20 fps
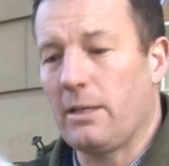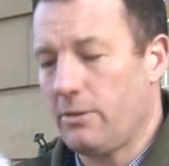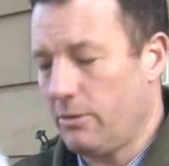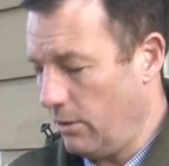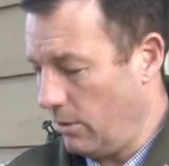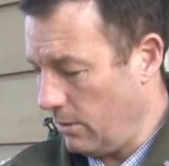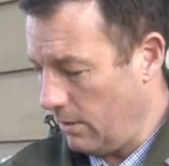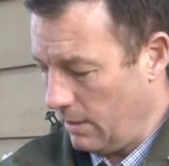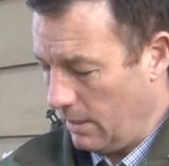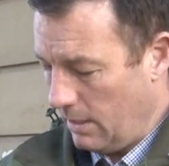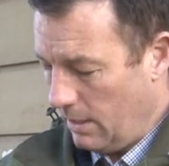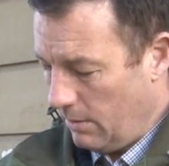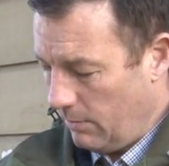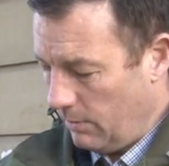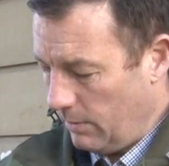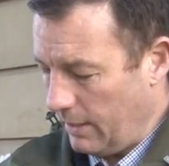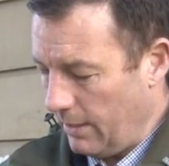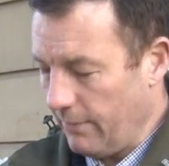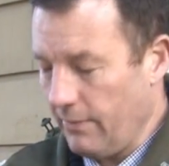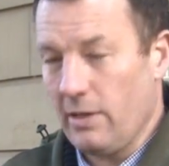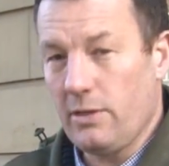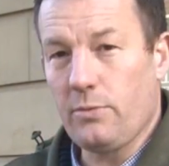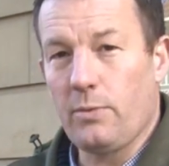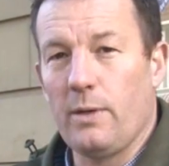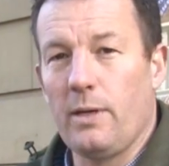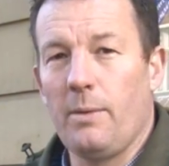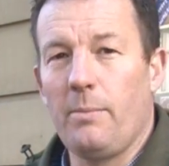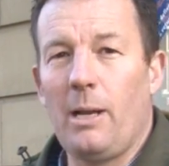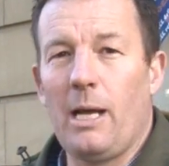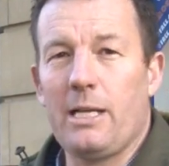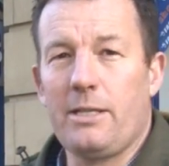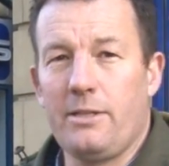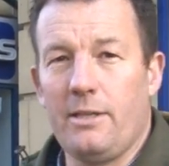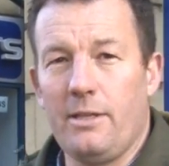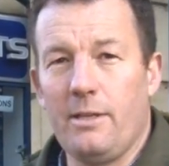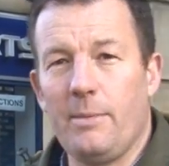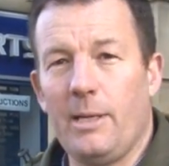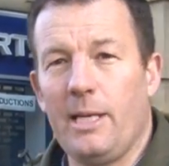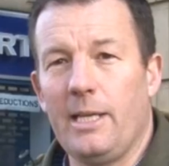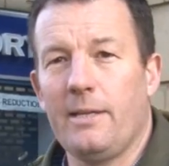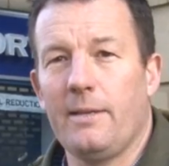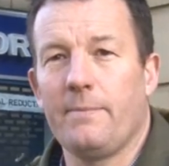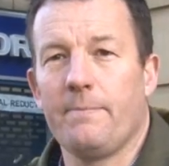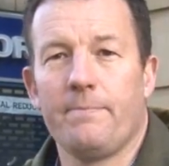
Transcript: So we'll give this one a blast in a minute.